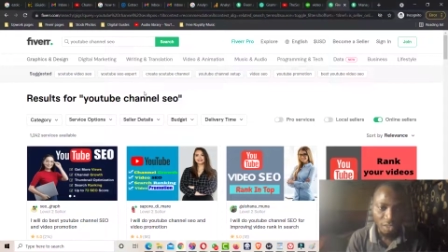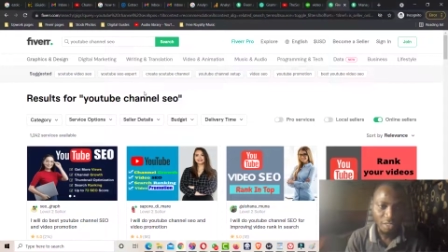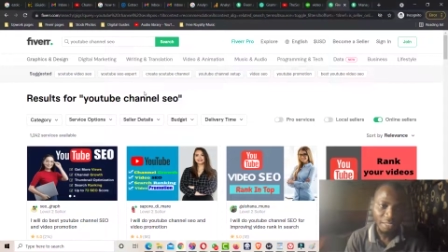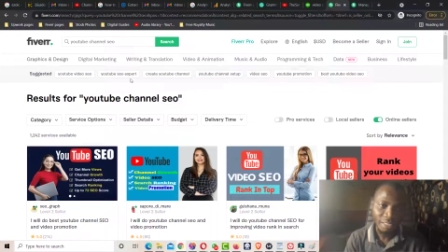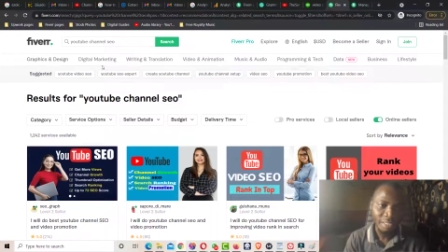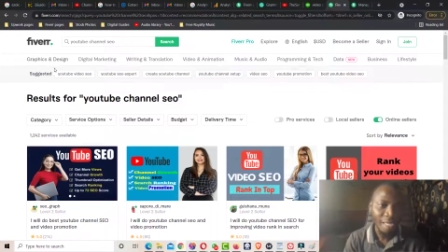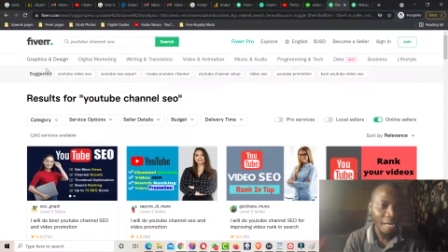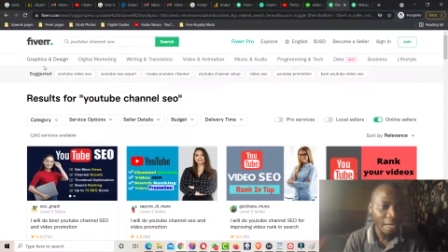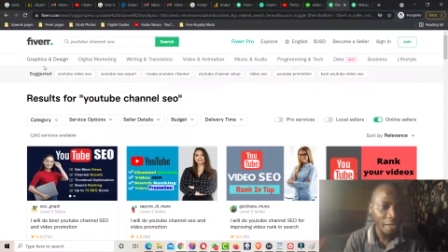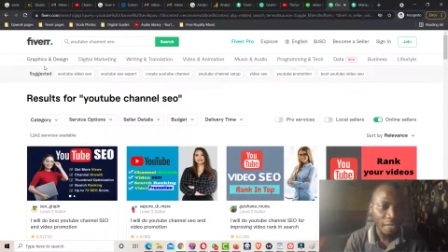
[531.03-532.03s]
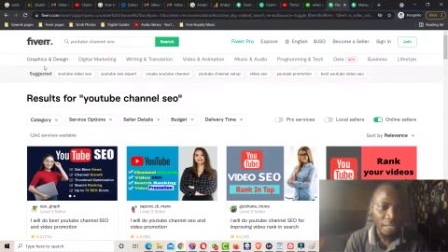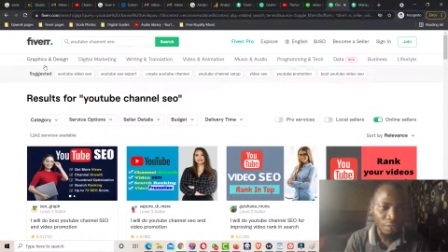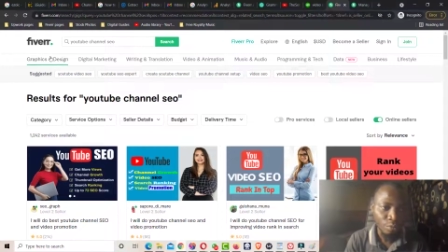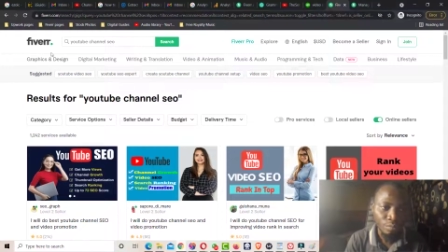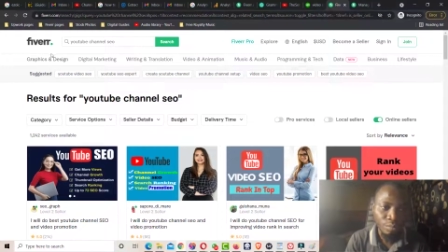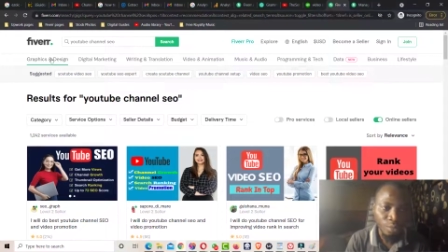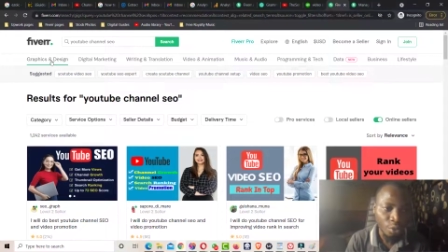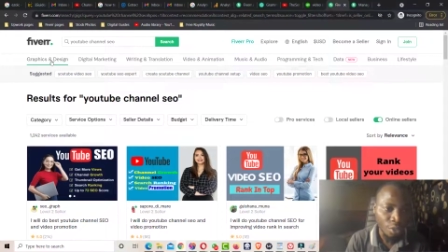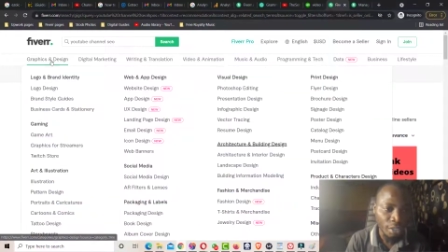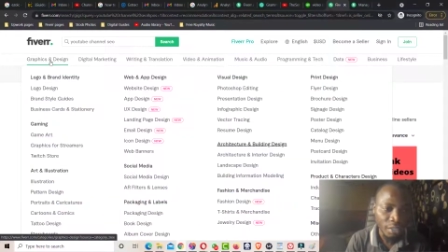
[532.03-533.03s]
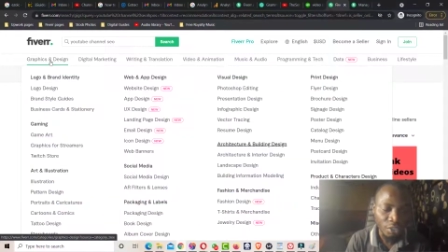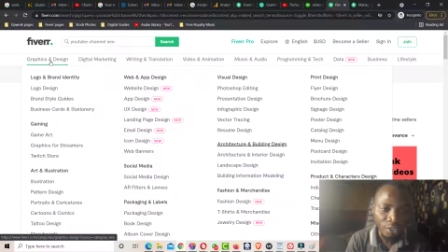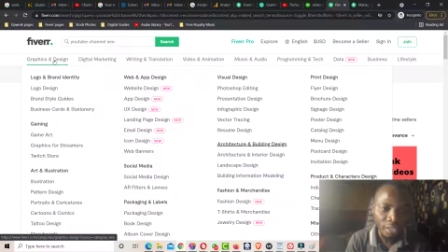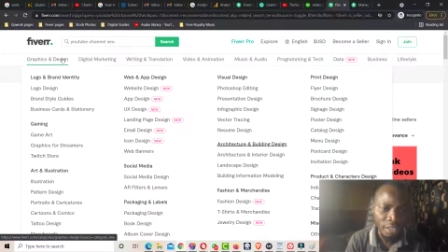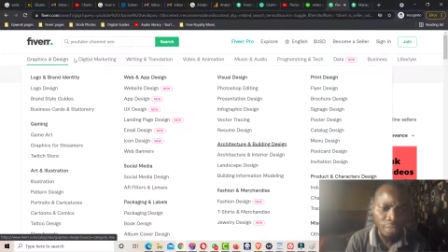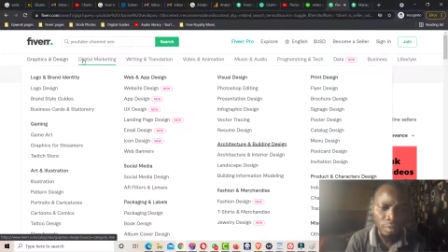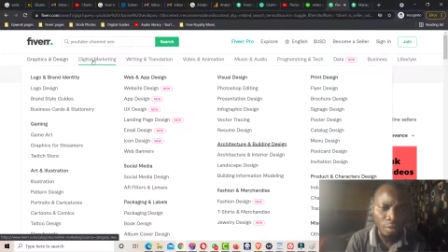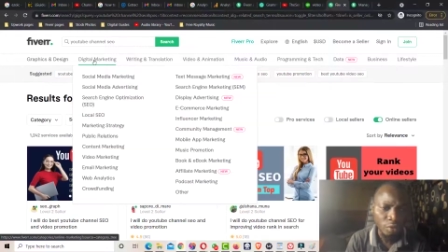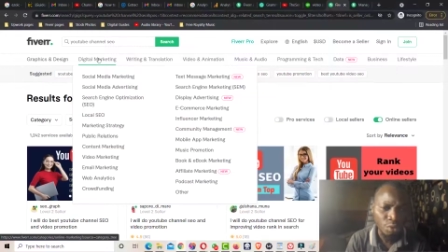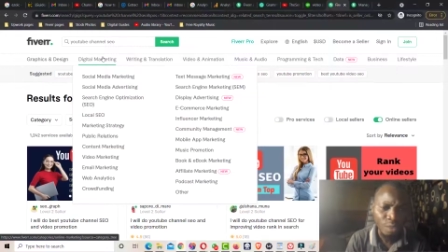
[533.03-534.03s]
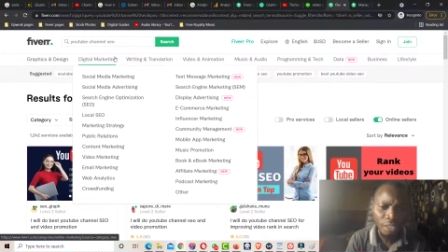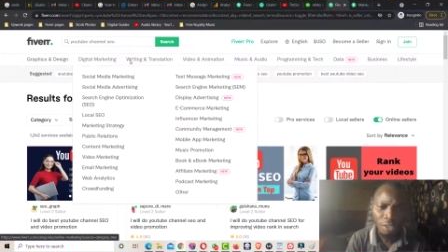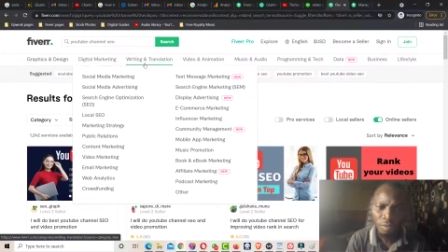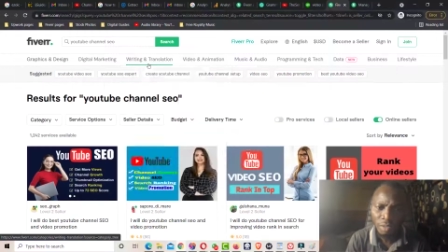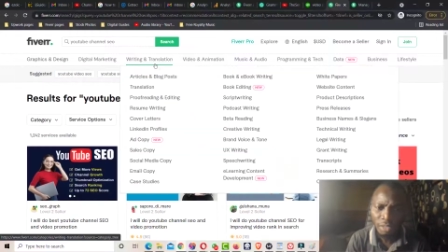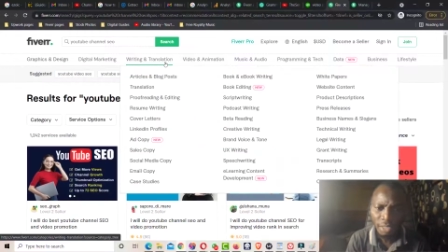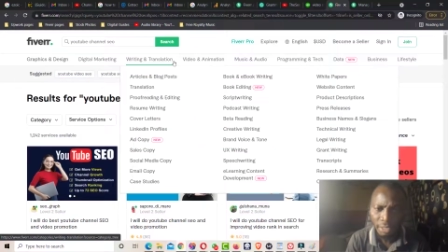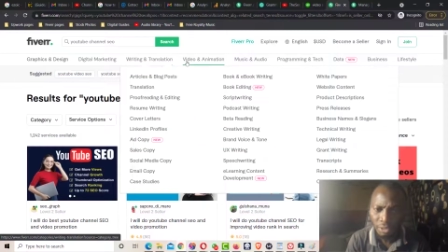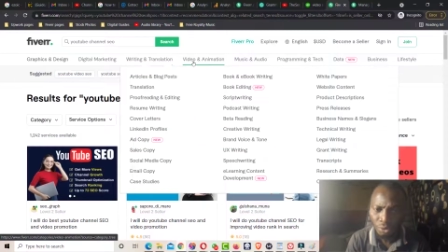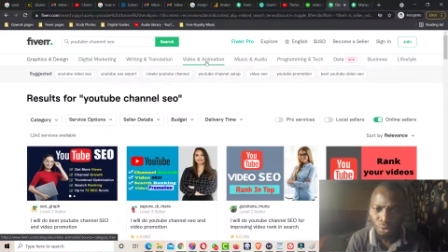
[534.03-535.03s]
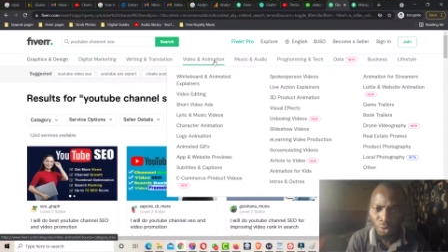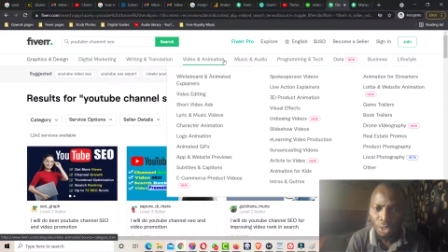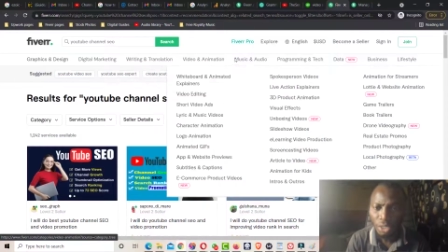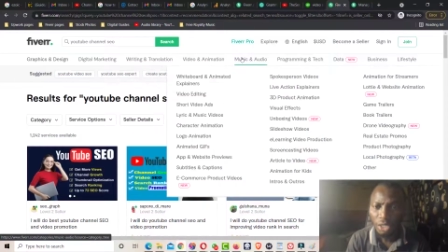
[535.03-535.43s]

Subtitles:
either your gig belong to any of this category,